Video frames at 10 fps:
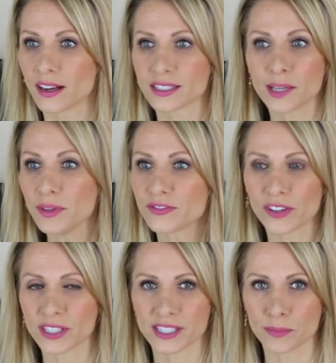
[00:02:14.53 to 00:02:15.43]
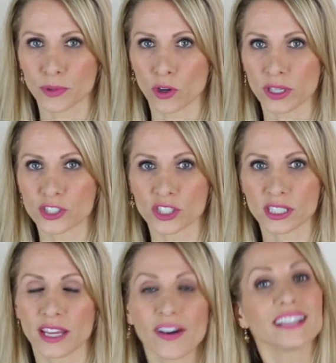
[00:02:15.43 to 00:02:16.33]
Something very simple is
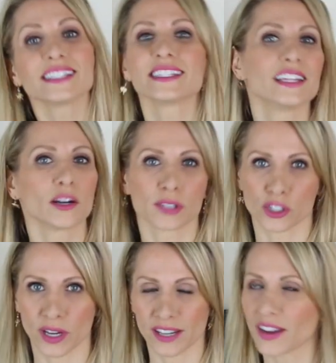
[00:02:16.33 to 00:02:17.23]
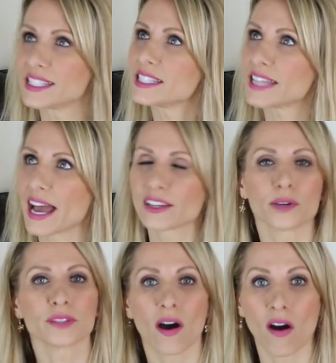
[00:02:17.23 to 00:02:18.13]
just if I sit up straight, if I stand
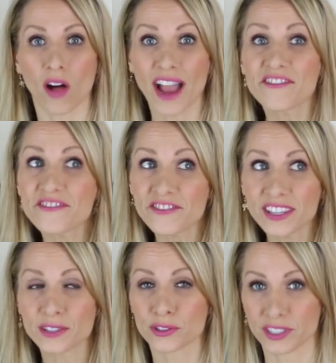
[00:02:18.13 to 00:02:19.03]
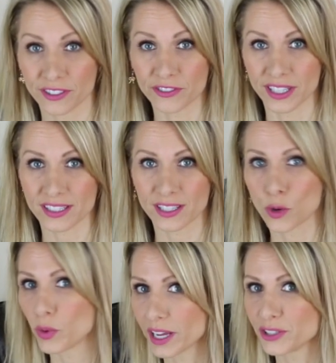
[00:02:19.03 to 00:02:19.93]
up tall, I feel different
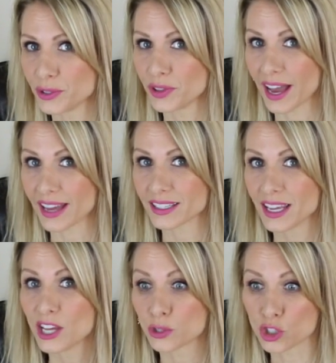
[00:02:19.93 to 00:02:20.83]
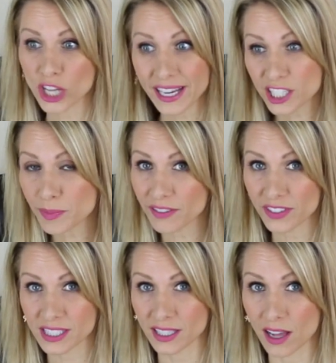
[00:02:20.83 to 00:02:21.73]
when I do that. So changing my
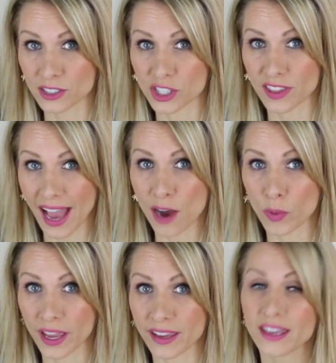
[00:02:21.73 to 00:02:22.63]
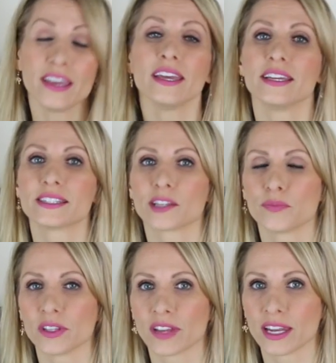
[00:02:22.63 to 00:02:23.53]
physiology that way is
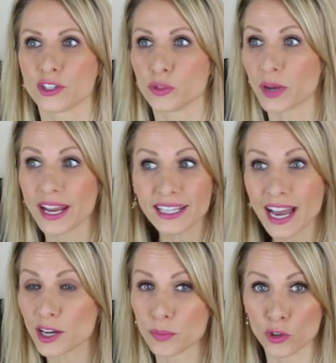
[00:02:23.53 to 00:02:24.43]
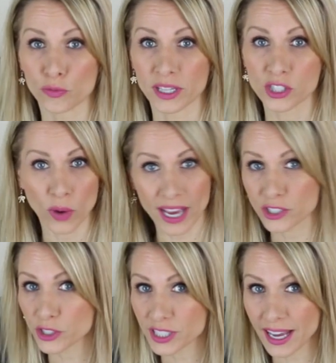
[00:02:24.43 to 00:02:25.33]
something that I do. But any kind of movement, so
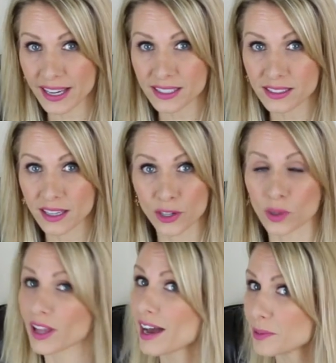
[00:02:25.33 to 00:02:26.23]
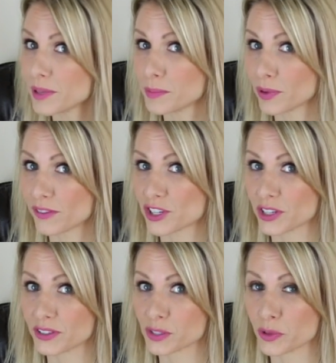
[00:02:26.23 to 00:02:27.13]
exercise, I know a lot of people have
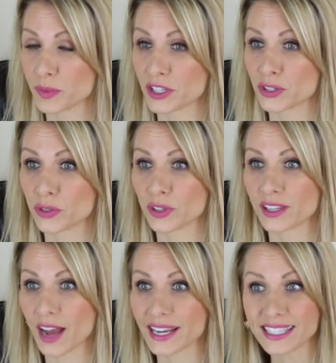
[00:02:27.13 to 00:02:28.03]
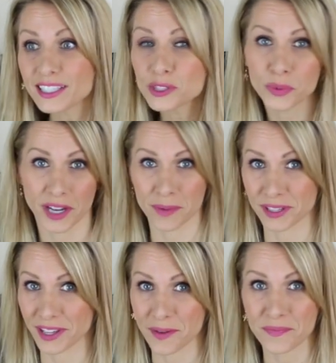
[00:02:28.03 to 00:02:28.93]
shared this with me too, that ideas will come to
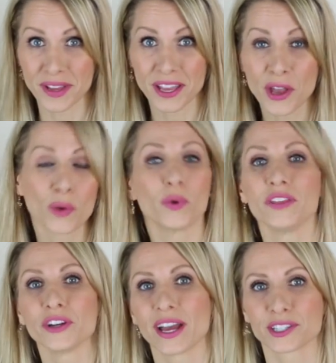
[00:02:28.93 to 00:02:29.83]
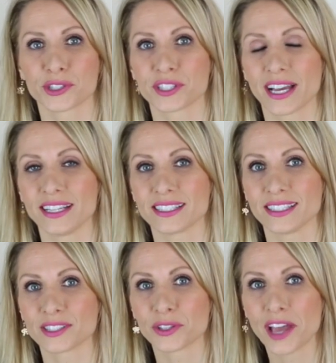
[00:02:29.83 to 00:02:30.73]
them when they're
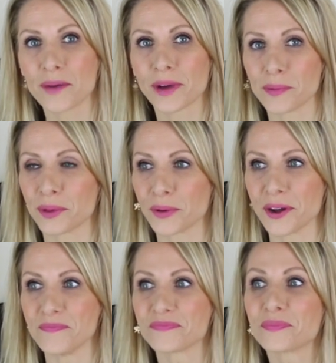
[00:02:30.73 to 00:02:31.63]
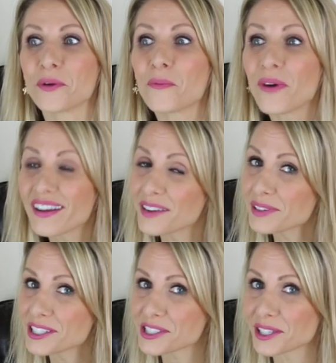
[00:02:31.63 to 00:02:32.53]
exercising. So that might be one. But one I'm
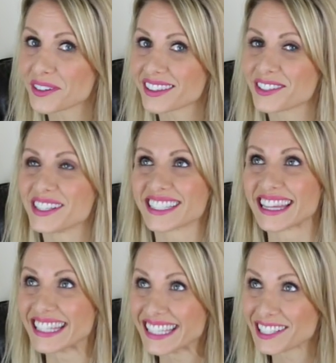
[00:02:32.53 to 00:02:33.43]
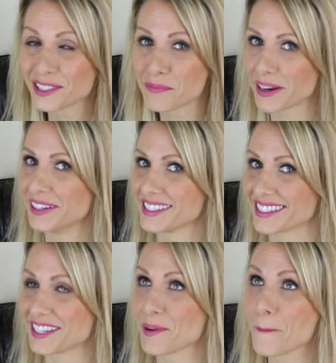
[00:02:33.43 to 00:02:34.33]
going to share with you is a little
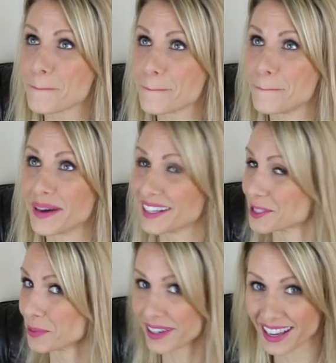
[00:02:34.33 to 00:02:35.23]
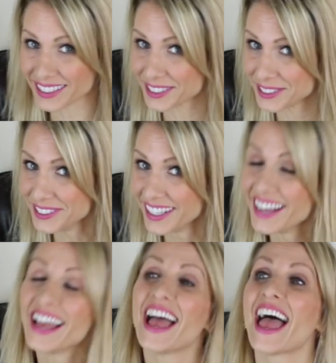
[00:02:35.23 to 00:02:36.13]
embarrassing, but it's what I do,
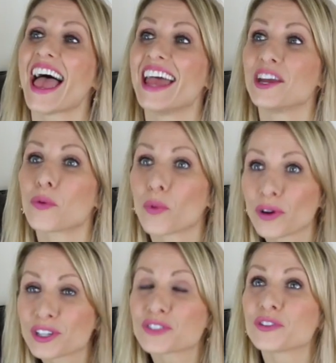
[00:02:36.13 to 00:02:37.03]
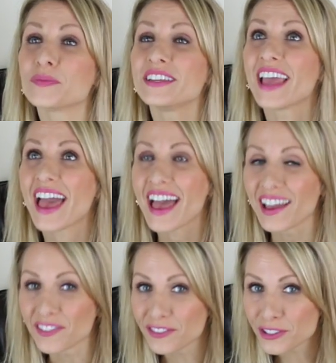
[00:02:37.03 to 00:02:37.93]
and it works for me
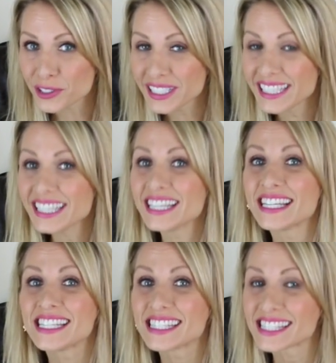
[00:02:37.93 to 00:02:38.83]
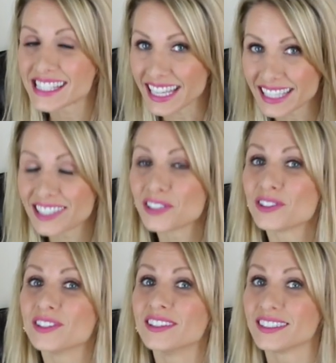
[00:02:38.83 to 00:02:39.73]
every
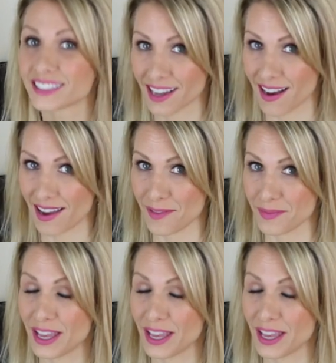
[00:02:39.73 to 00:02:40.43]
single time.